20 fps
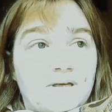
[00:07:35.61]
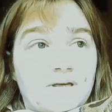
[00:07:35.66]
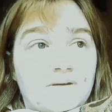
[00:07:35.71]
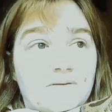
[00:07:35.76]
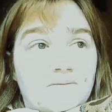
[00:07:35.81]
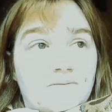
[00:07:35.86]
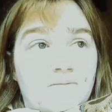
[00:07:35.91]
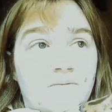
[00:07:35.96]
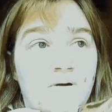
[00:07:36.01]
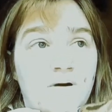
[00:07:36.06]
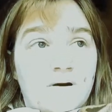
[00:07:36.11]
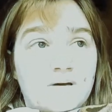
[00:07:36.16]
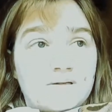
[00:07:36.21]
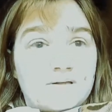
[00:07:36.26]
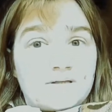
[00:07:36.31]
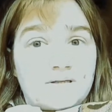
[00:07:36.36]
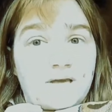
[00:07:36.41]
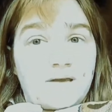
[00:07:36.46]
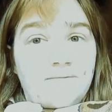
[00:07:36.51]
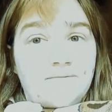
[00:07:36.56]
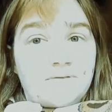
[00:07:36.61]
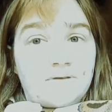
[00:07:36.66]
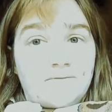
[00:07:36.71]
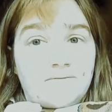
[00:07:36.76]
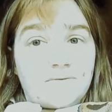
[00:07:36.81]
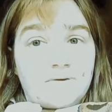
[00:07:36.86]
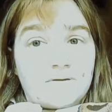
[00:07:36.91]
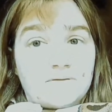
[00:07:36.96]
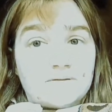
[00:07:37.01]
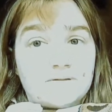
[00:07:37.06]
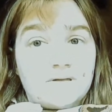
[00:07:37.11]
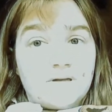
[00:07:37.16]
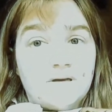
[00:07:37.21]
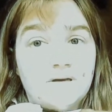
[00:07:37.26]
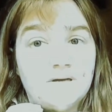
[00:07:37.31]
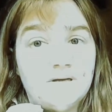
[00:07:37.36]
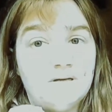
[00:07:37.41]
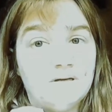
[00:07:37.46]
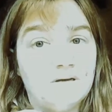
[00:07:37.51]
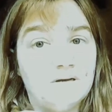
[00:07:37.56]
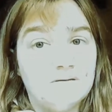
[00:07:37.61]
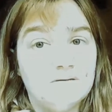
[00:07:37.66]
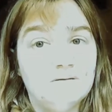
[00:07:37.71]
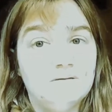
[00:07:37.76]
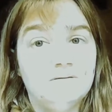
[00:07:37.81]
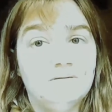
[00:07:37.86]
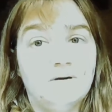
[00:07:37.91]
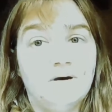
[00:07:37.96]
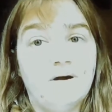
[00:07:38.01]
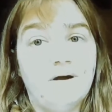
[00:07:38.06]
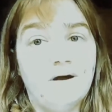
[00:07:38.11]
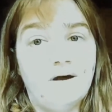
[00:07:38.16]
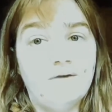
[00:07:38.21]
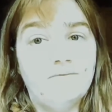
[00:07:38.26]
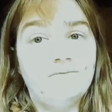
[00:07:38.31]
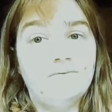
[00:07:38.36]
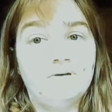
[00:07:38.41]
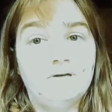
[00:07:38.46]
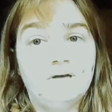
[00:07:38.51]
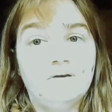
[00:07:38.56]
I forget what safety feels like. I do.